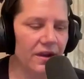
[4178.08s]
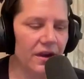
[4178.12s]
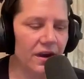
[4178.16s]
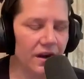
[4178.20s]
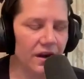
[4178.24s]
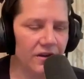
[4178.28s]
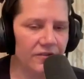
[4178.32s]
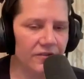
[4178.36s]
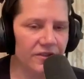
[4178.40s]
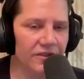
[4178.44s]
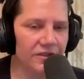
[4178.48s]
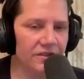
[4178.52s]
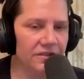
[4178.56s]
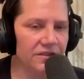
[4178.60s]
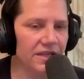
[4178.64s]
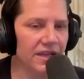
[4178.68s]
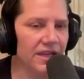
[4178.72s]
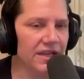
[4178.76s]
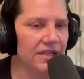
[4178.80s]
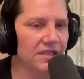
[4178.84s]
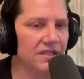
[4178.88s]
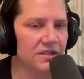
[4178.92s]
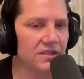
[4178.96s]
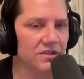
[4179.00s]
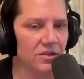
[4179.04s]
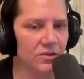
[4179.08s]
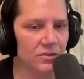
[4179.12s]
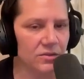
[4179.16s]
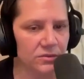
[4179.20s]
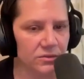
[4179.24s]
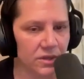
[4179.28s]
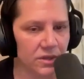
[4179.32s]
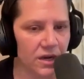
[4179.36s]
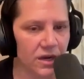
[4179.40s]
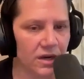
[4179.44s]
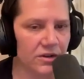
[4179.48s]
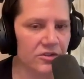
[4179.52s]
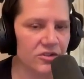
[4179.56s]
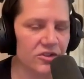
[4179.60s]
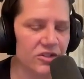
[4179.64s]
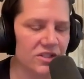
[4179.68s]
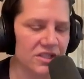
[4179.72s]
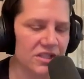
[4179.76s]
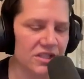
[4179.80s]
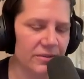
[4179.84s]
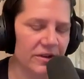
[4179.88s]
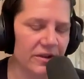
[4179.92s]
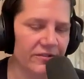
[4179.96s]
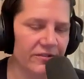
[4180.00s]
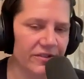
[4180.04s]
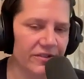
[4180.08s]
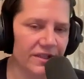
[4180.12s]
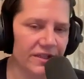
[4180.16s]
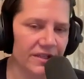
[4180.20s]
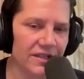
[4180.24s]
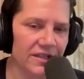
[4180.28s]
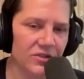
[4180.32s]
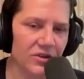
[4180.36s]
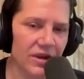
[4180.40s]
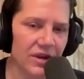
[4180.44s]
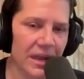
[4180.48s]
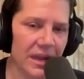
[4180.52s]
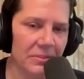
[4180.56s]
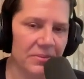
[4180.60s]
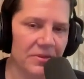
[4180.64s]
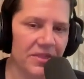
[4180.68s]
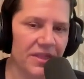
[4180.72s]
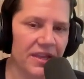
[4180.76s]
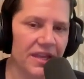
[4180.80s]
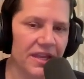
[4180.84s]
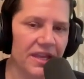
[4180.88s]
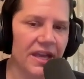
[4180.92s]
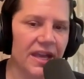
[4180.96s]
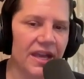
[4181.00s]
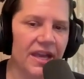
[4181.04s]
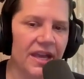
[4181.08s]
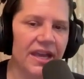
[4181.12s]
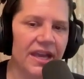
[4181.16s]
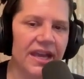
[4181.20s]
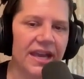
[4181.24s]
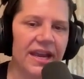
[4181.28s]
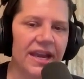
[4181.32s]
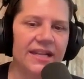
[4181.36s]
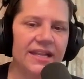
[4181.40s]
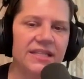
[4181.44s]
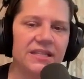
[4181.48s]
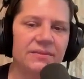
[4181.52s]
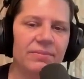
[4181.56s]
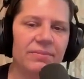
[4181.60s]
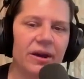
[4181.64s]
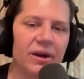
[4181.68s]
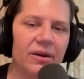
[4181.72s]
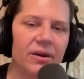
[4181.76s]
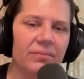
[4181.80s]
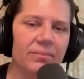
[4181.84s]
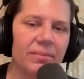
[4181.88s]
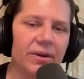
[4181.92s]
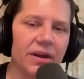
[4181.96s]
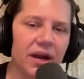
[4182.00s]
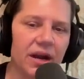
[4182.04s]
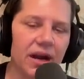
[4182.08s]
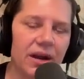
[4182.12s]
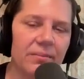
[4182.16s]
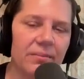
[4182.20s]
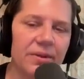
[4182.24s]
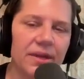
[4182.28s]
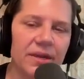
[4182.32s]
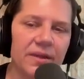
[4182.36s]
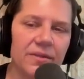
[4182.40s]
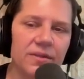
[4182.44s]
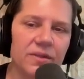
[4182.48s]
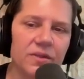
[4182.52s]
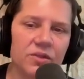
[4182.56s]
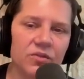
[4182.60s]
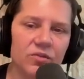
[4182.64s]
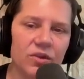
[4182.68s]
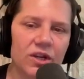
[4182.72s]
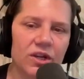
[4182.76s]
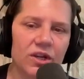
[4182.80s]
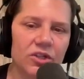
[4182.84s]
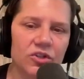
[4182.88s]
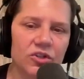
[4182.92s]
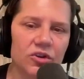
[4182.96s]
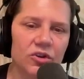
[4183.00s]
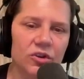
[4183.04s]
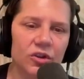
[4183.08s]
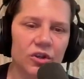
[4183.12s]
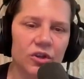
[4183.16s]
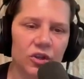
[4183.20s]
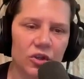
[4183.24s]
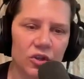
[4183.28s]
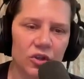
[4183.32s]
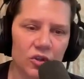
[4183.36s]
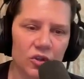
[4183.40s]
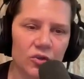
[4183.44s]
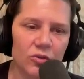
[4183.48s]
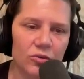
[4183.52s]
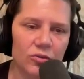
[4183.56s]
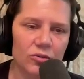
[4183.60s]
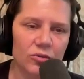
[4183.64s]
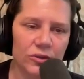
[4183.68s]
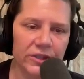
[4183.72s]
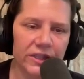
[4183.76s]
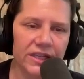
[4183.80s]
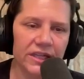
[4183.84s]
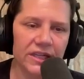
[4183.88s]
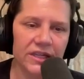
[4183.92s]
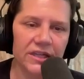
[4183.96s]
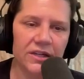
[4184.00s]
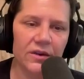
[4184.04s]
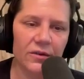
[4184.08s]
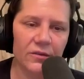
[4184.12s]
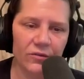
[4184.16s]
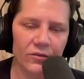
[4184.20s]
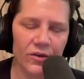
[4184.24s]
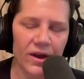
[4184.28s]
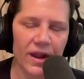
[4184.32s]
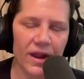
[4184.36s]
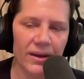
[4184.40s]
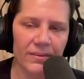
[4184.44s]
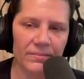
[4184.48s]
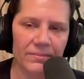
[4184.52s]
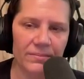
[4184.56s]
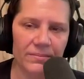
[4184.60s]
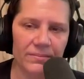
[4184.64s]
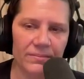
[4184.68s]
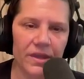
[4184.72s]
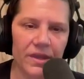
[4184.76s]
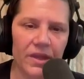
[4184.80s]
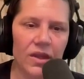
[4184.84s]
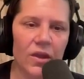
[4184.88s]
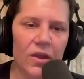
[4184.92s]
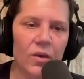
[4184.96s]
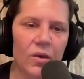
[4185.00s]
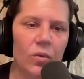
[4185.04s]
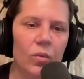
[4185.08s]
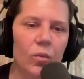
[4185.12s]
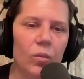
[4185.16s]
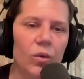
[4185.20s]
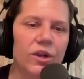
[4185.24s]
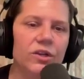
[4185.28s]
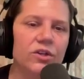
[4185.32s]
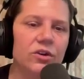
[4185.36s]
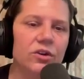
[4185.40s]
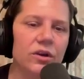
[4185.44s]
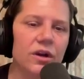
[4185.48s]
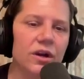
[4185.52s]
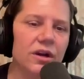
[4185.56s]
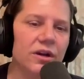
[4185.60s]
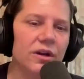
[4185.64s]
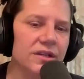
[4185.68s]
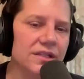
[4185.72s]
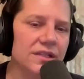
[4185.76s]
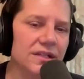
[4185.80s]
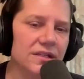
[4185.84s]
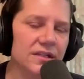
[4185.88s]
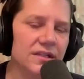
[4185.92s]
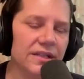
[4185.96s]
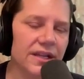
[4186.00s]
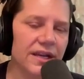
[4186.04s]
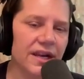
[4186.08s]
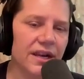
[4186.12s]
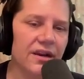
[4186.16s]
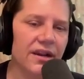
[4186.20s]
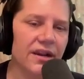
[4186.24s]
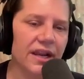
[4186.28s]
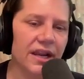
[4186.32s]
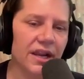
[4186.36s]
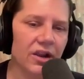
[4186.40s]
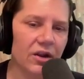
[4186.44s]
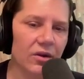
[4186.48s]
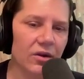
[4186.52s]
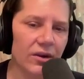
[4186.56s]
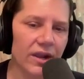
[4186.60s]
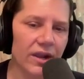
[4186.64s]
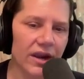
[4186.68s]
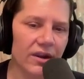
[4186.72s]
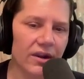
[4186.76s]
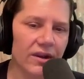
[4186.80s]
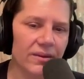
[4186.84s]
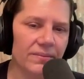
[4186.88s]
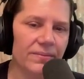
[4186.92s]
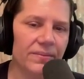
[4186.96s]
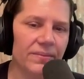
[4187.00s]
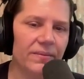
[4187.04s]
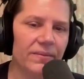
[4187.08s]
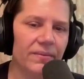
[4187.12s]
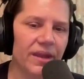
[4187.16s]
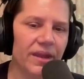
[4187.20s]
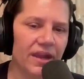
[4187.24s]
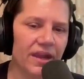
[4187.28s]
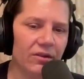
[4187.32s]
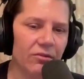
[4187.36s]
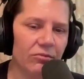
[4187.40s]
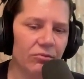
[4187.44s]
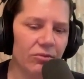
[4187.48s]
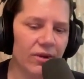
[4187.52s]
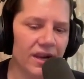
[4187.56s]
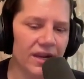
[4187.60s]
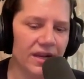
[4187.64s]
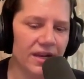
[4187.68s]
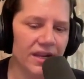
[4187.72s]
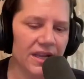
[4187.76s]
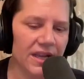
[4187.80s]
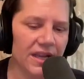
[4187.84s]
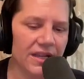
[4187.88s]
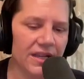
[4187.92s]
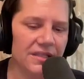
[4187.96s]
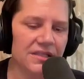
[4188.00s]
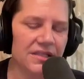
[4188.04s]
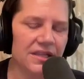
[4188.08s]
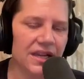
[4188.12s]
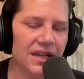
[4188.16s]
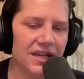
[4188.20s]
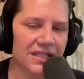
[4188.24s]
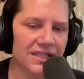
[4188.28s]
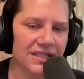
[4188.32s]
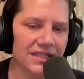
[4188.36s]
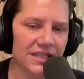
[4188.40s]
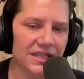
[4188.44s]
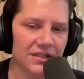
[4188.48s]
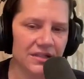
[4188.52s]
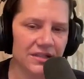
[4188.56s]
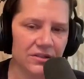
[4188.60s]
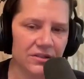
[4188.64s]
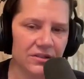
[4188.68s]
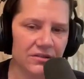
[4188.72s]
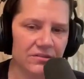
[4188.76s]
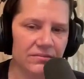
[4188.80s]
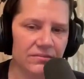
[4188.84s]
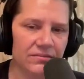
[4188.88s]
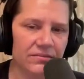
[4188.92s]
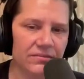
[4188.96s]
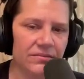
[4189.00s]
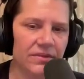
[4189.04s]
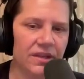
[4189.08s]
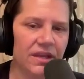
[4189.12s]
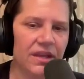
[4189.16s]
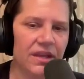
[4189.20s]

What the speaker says: The heart field is no longer just about feelings or empathy. It is about becoming the structure you lead from. When your heart is clear and coherent, it radiates a signal.